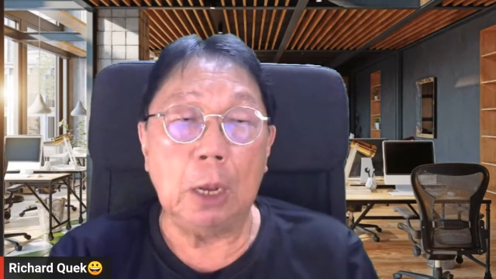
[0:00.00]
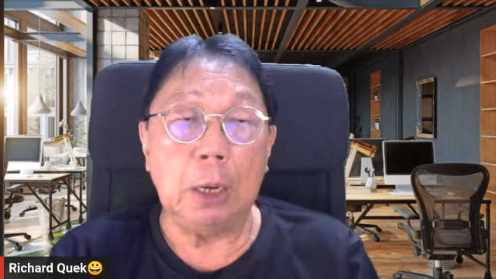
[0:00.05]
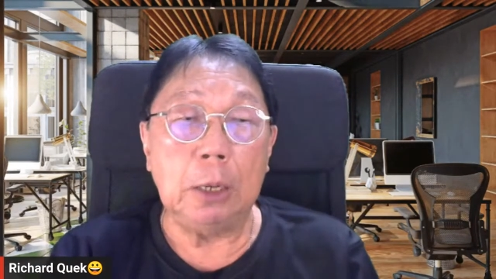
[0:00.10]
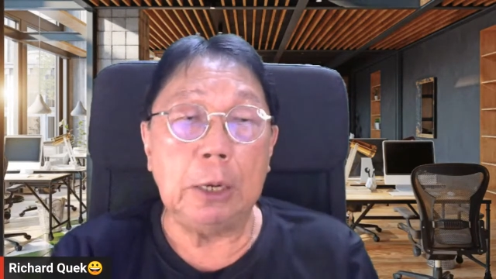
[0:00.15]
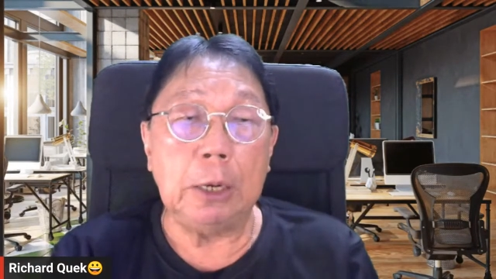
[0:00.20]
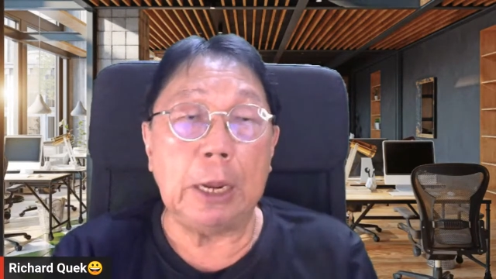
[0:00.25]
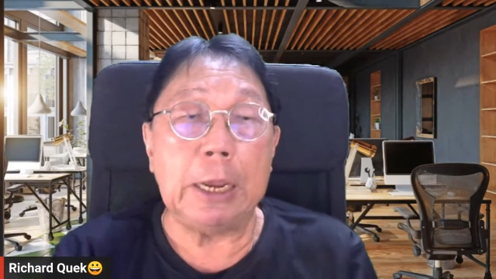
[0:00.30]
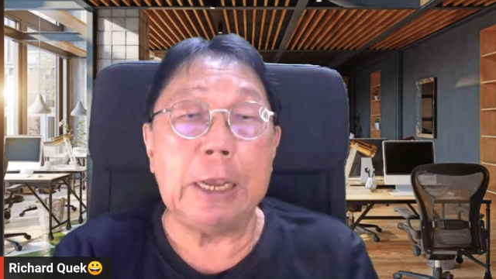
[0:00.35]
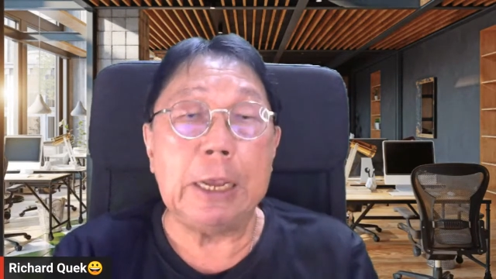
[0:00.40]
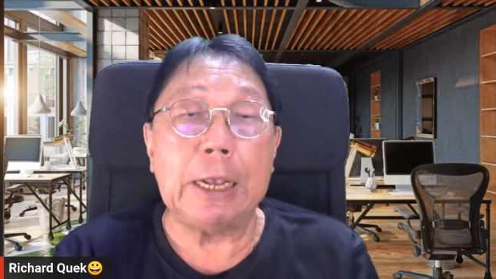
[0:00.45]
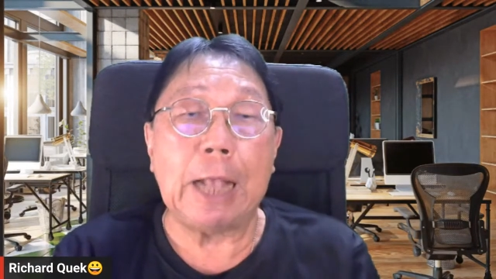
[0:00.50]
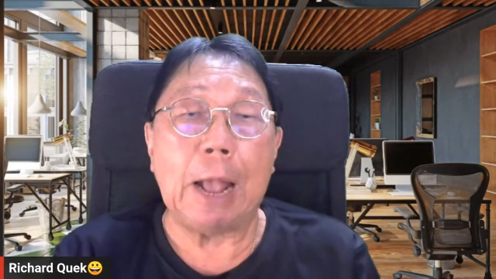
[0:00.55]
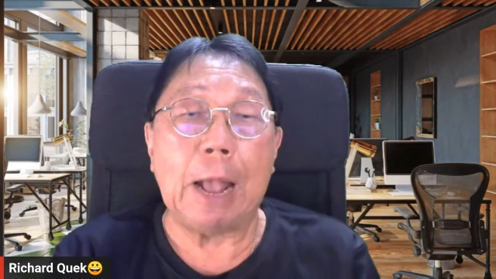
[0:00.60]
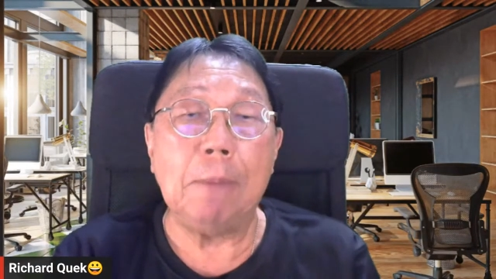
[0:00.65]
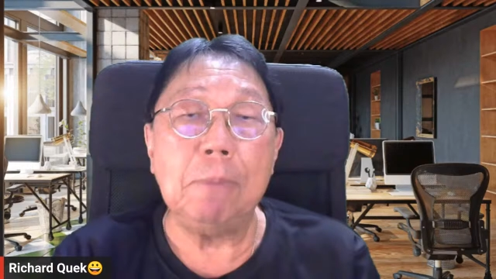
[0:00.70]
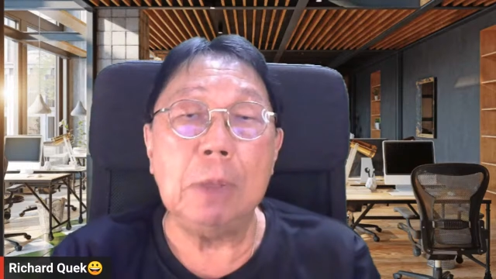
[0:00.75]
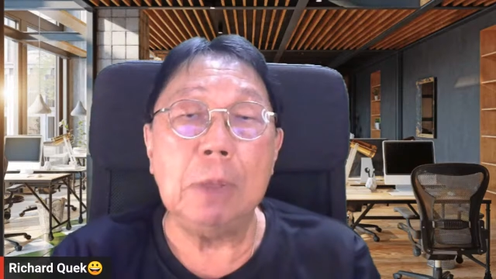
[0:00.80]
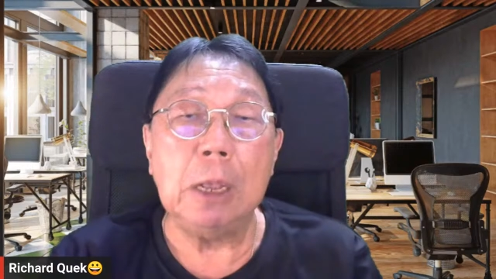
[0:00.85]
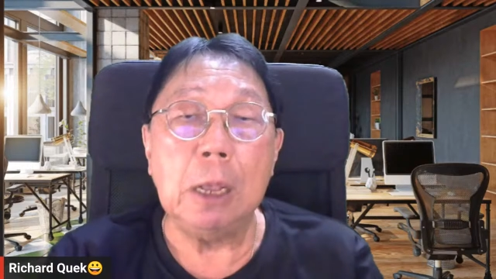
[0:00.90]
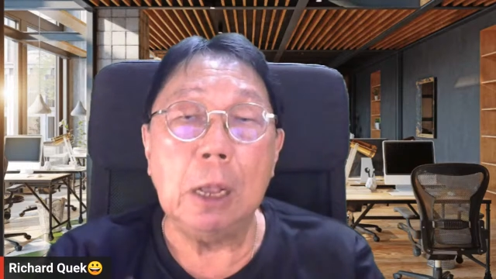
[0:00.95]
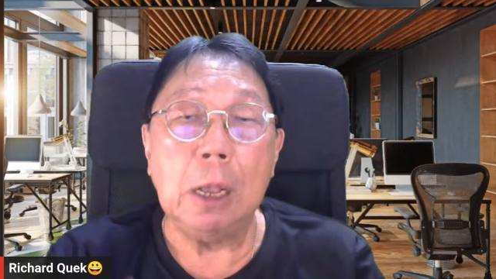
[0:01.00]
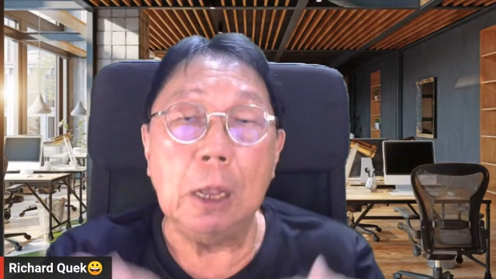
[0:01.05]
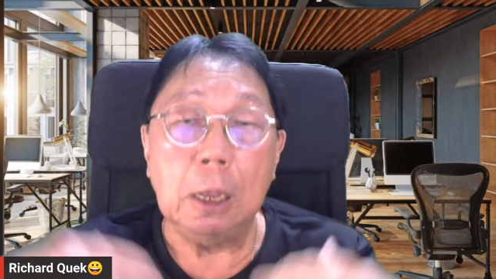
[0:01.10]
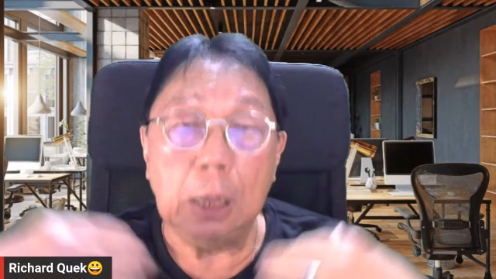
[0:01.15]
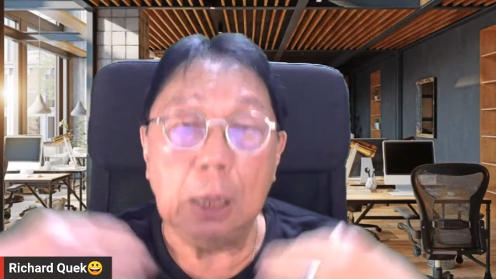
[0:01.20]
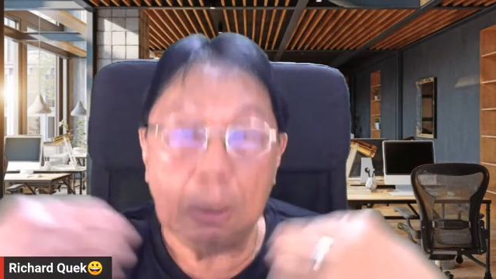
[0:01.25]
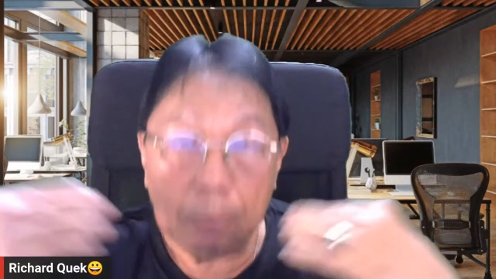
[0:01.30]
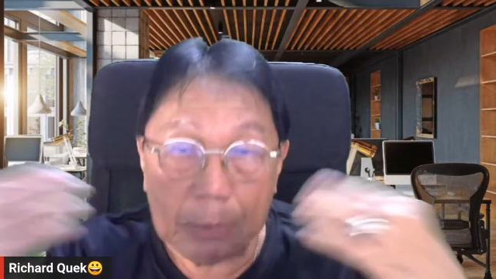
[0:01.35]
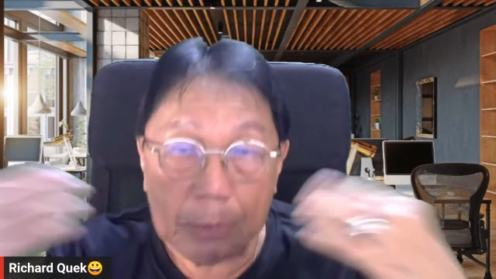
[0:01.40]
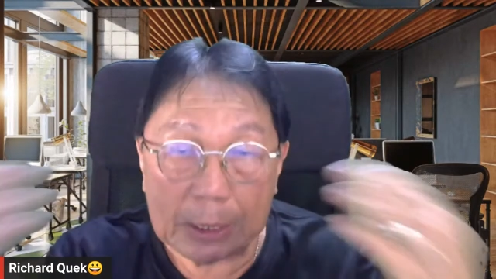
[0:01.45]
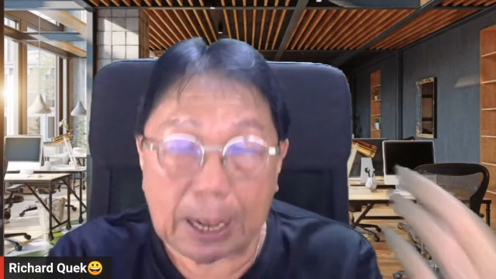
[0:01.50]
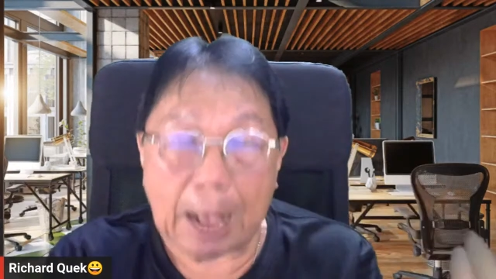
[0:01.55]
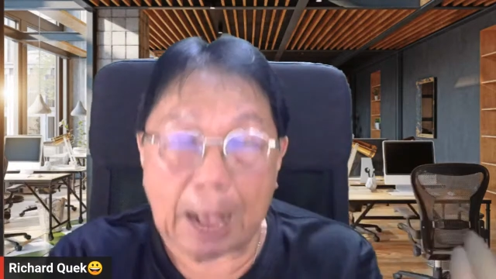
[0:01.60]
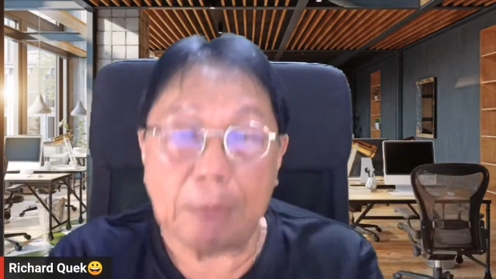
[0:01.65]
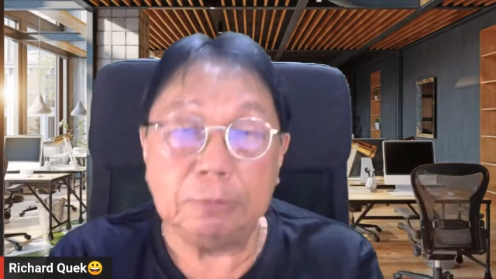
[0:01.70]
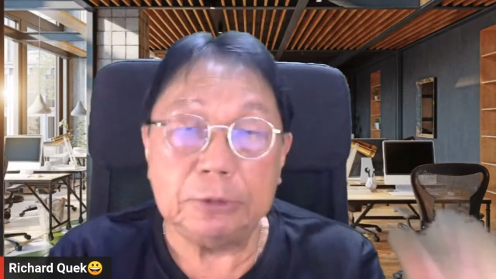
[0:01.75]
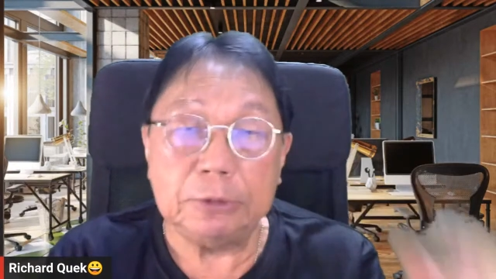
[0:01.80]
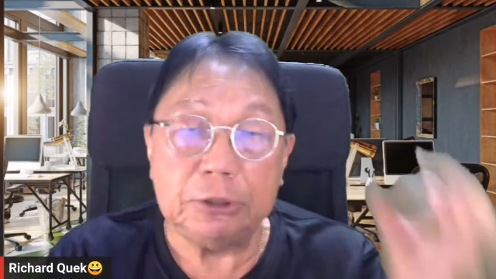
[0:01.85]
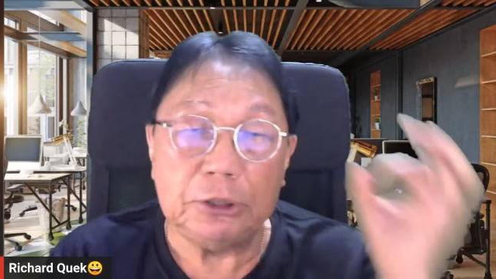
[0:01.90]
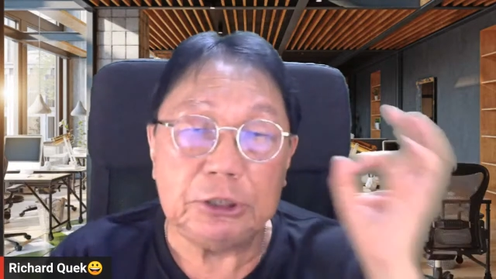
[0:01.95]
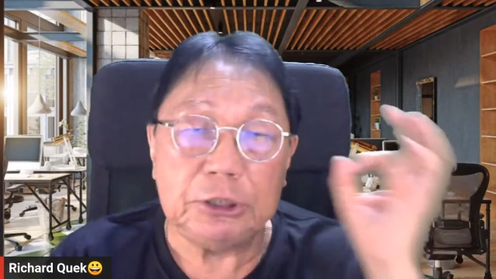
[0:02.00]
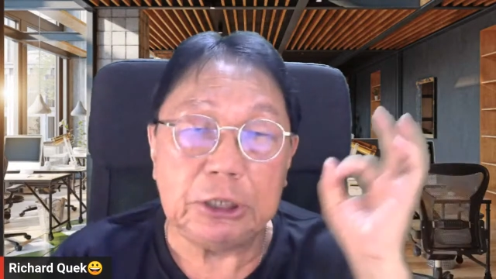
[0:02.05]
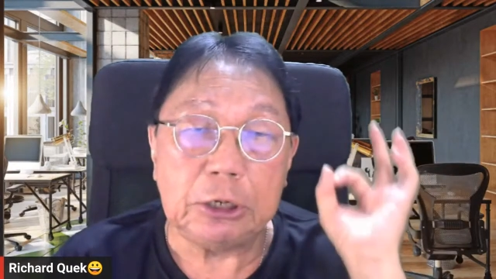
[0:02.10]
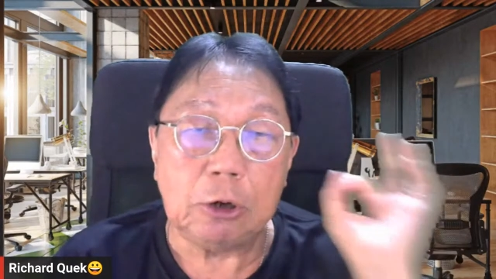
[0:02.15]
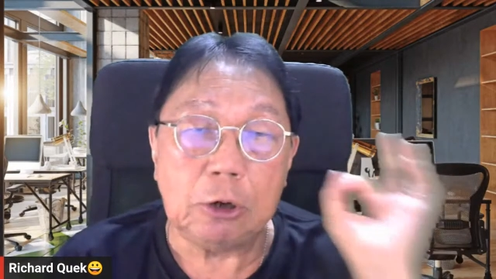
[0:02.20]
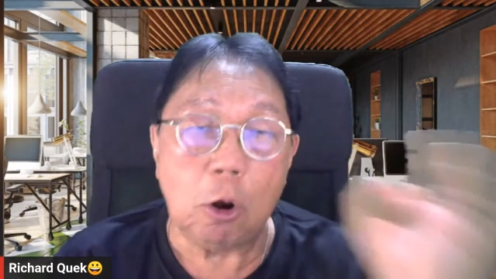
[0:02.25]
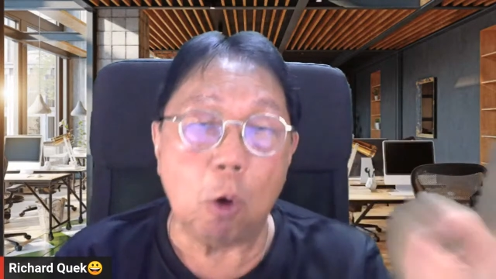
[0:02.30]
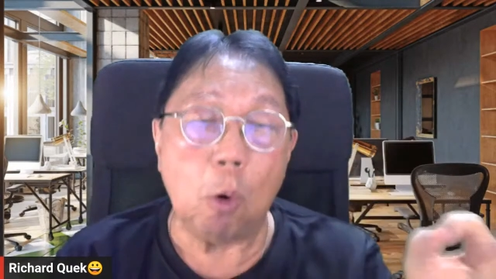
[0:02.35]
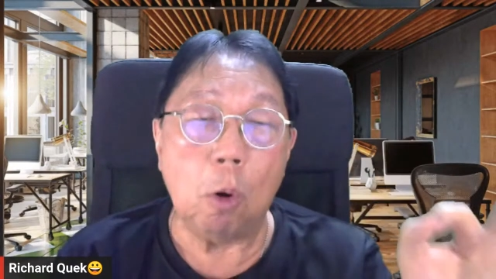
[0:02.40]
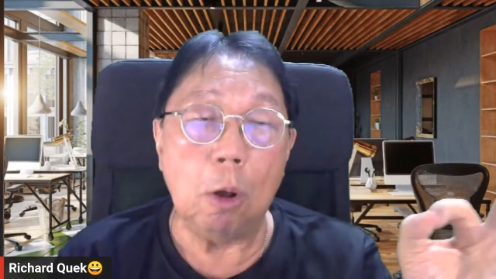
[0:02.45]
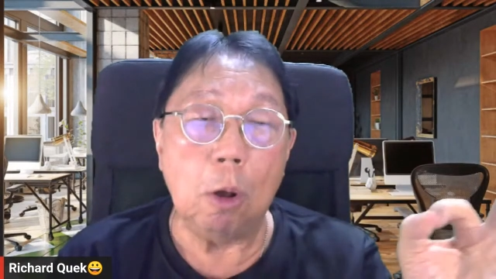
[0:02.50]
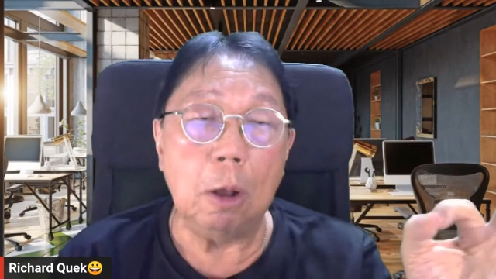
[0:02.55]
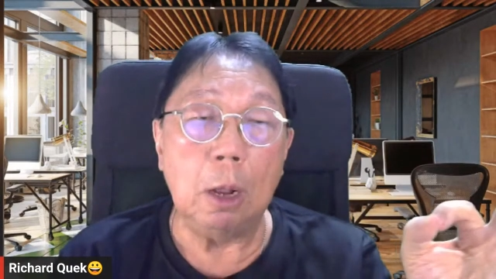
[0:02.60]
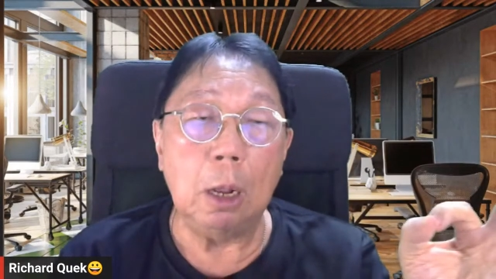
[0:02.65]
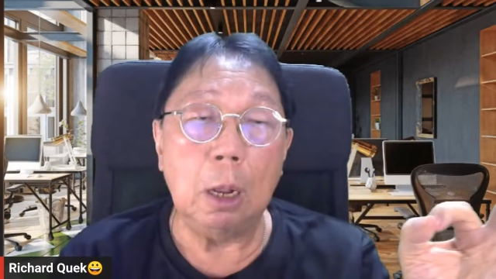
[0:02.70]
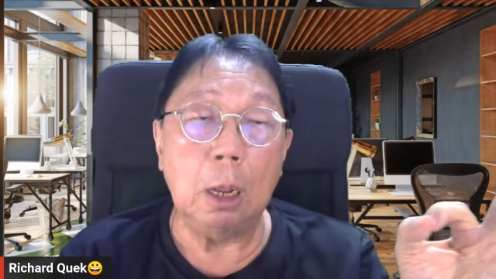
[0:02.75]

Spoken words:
the income becomes zero.